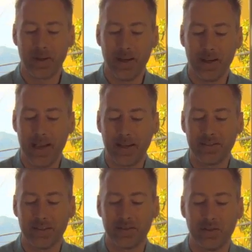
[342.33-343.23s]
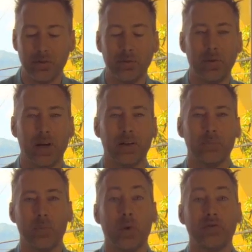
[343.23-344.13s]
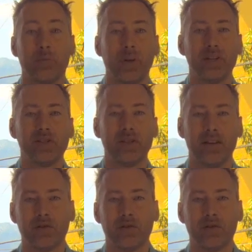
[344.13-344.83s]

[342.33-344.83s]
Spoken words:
are getting access to more information,